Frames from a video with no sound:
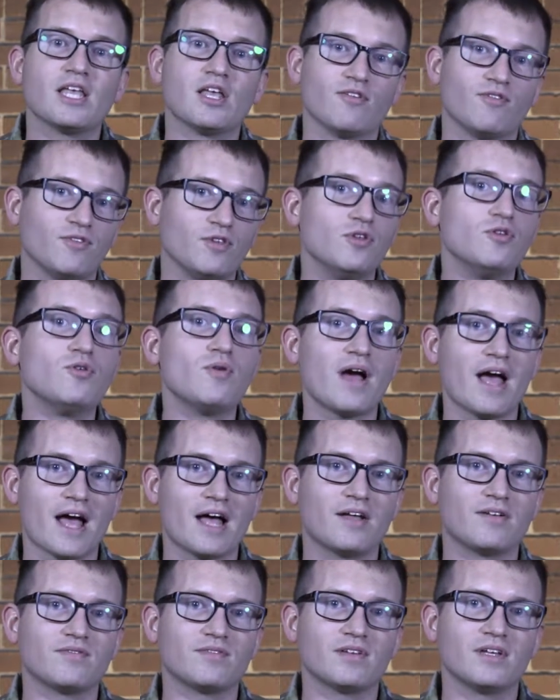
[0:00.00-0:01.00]
If you
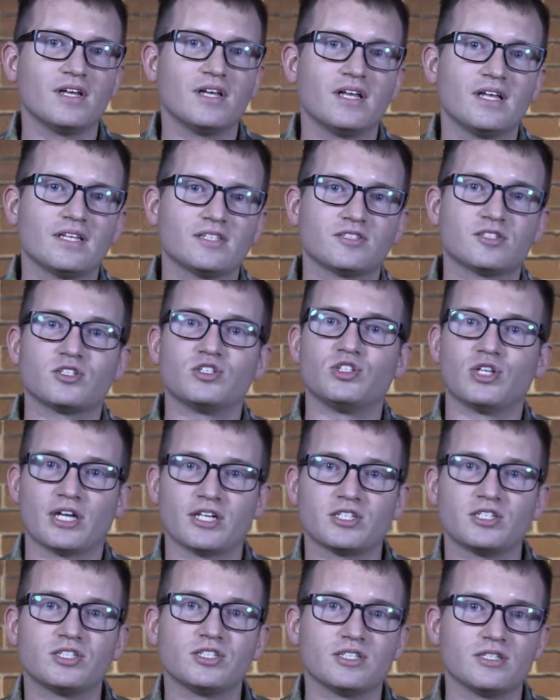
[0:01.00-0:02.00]
have
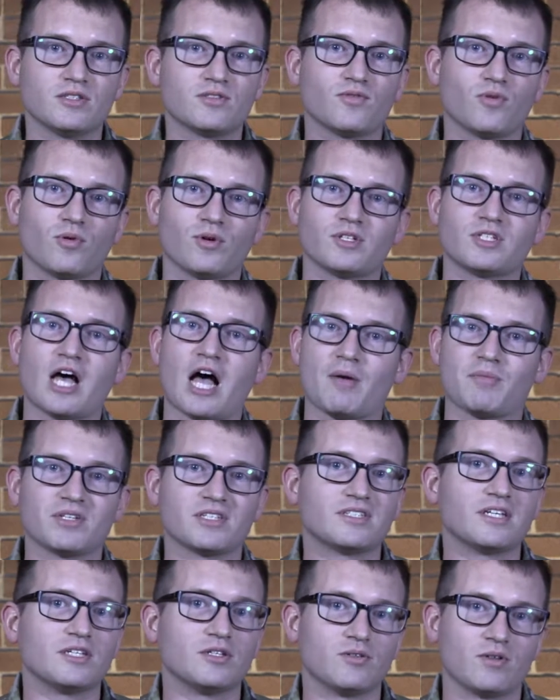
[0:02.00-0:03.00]
suggestions for
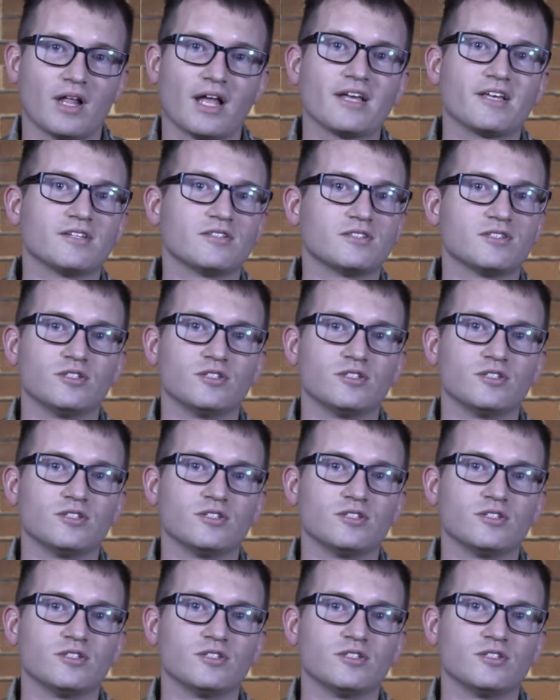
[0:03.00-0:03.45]
topics that you'd like us